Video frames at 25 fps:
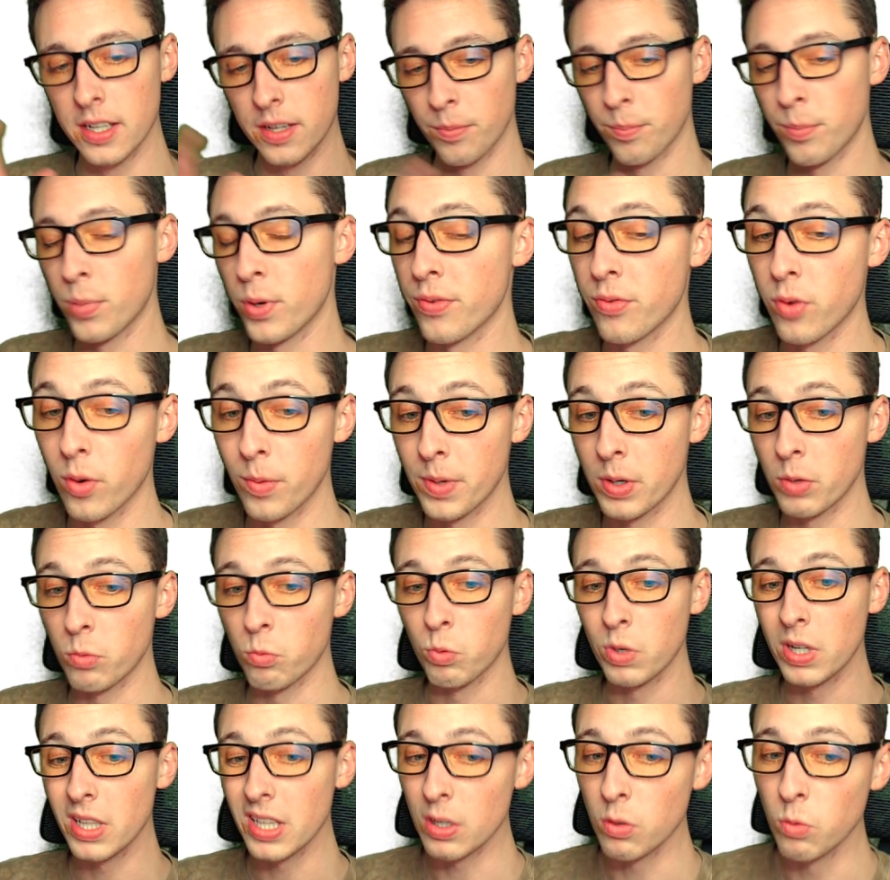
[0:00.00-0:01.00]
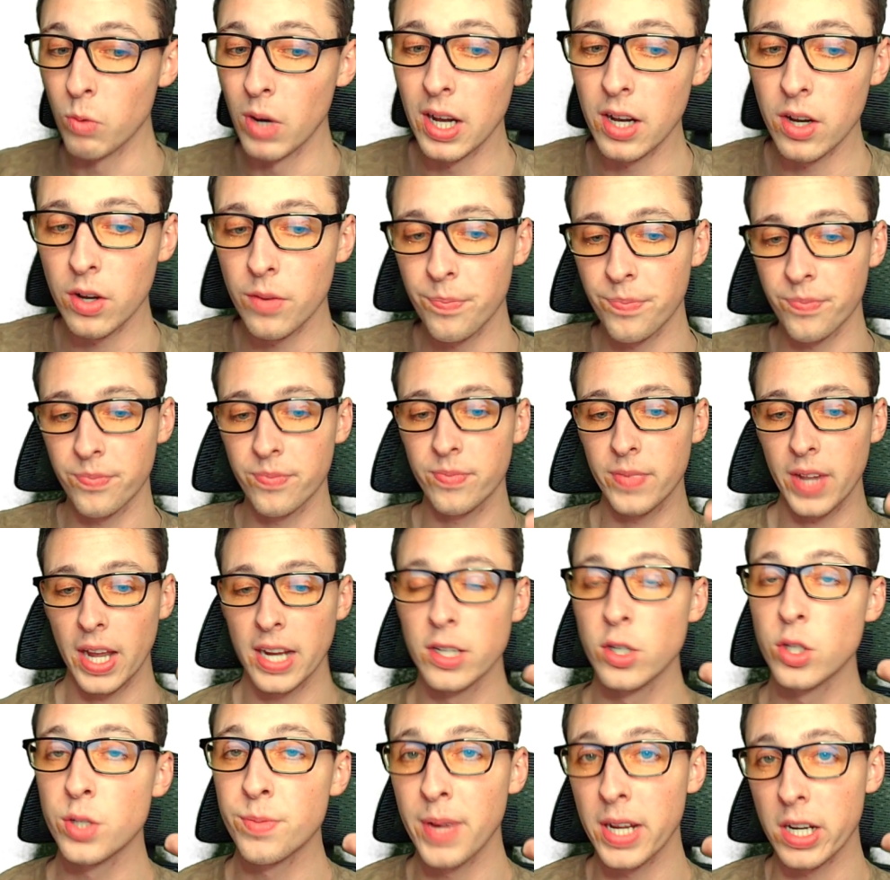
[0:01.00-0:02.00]
Performing really well. I
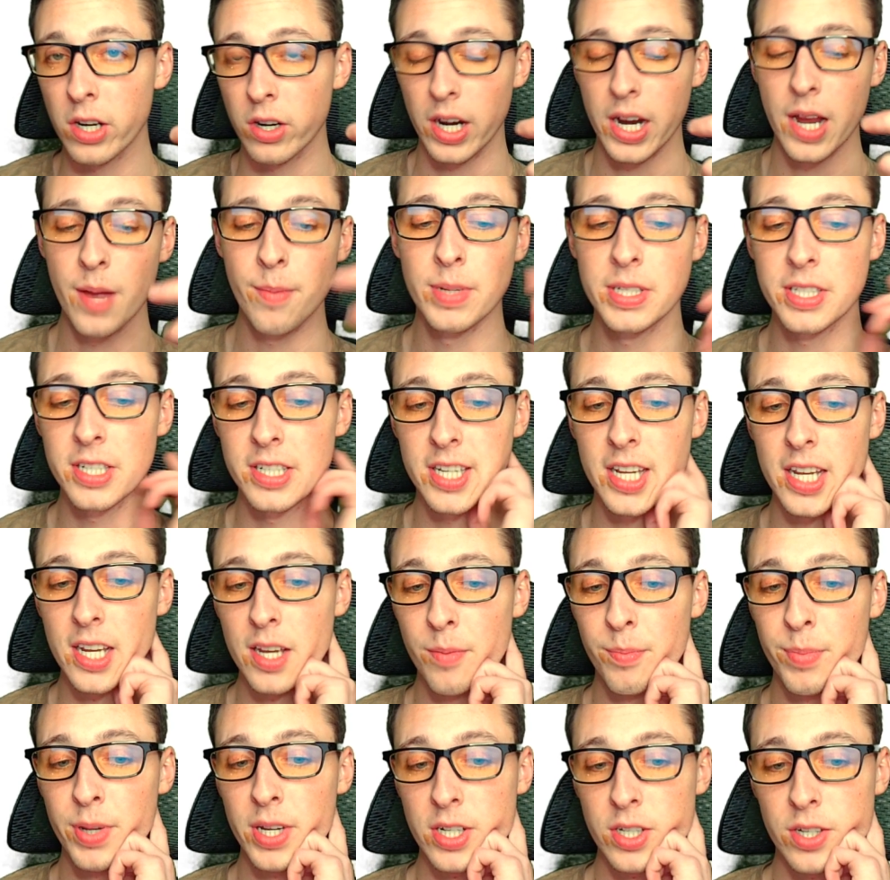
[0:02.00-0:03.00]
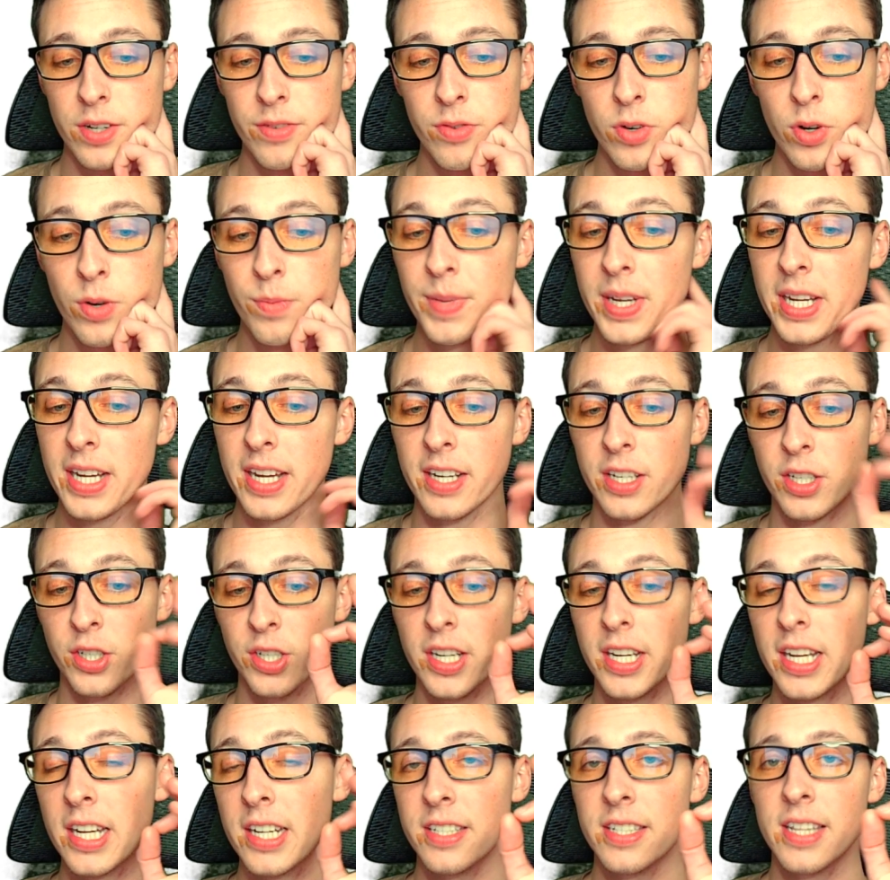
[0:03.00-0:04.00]
use my grandma to take a picture for me, and
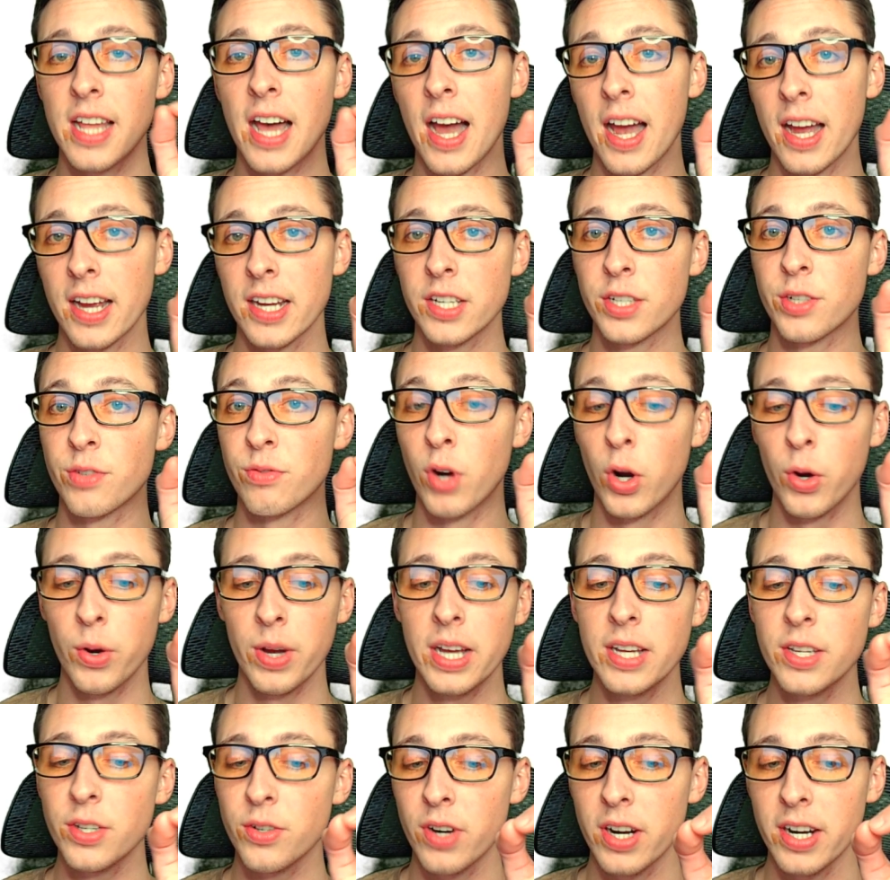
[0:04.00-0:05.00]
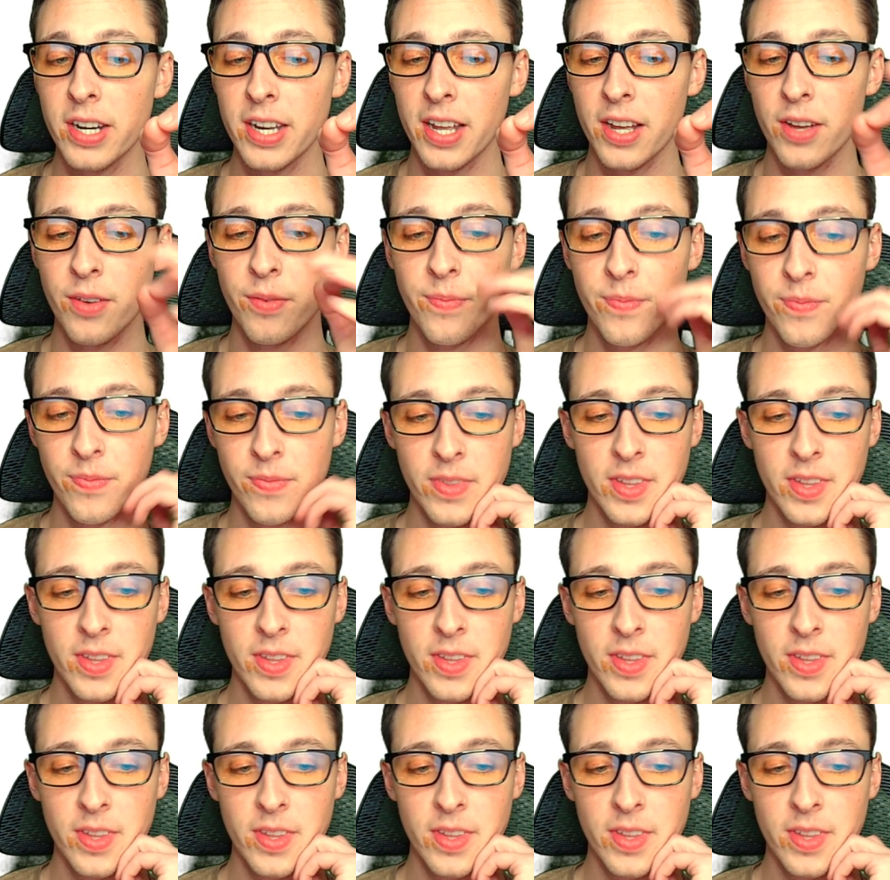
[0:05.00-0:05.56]
she has the highest ROAS right now.